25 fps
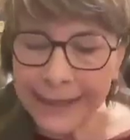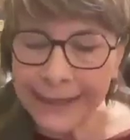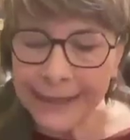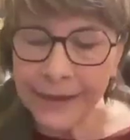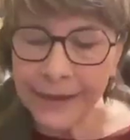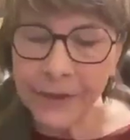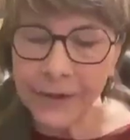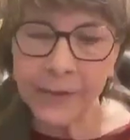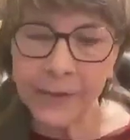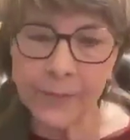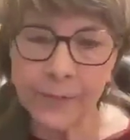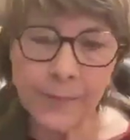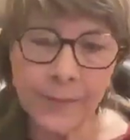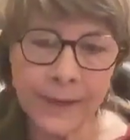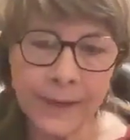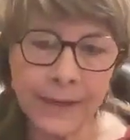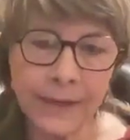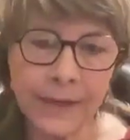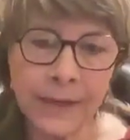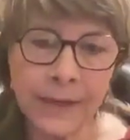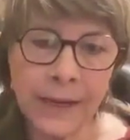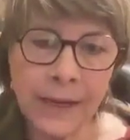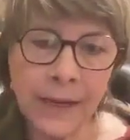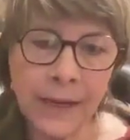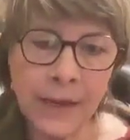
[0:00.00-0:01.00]
here,
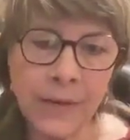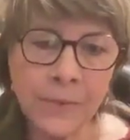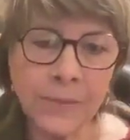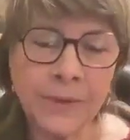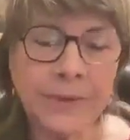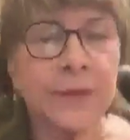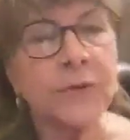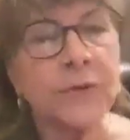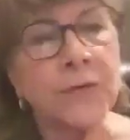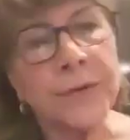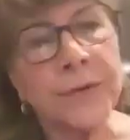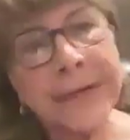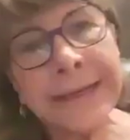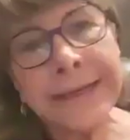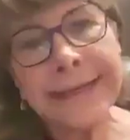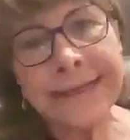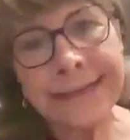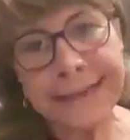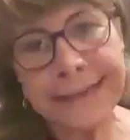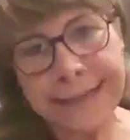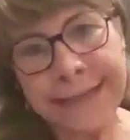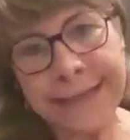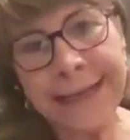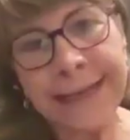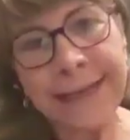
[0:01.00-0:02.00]
but the
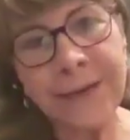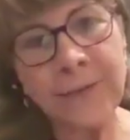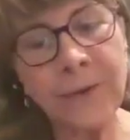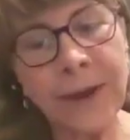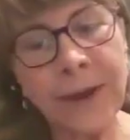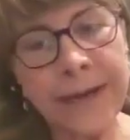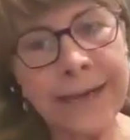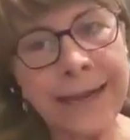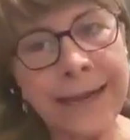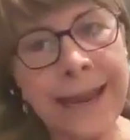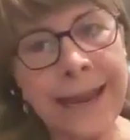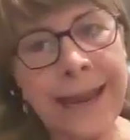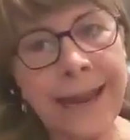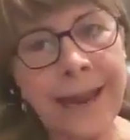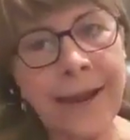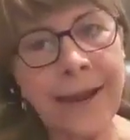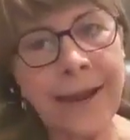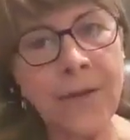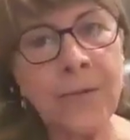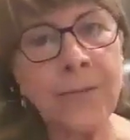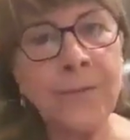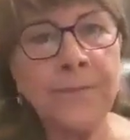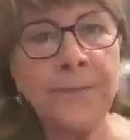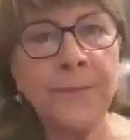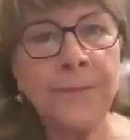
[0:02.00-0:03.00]
greenest thing right
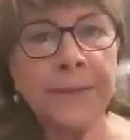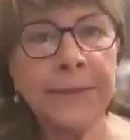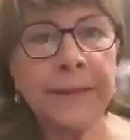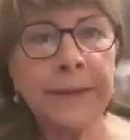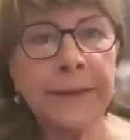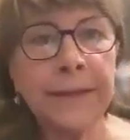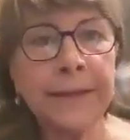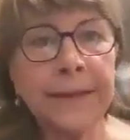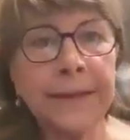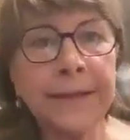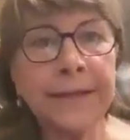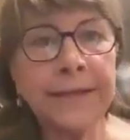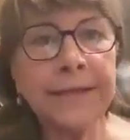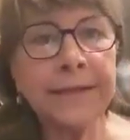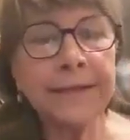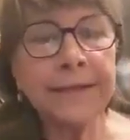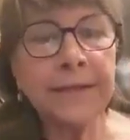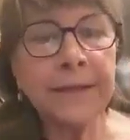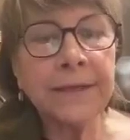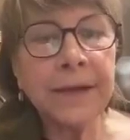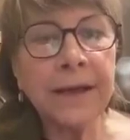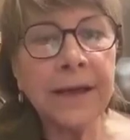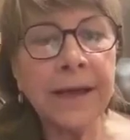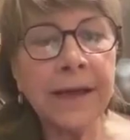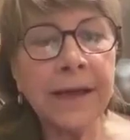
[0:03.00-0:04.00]
now
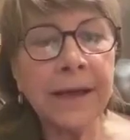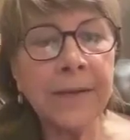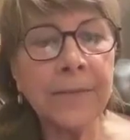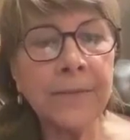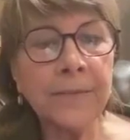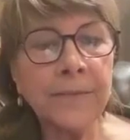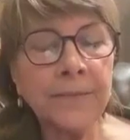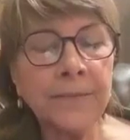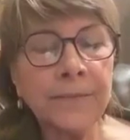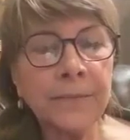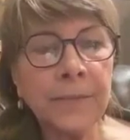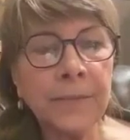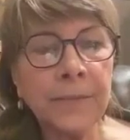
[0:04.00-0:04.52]
is for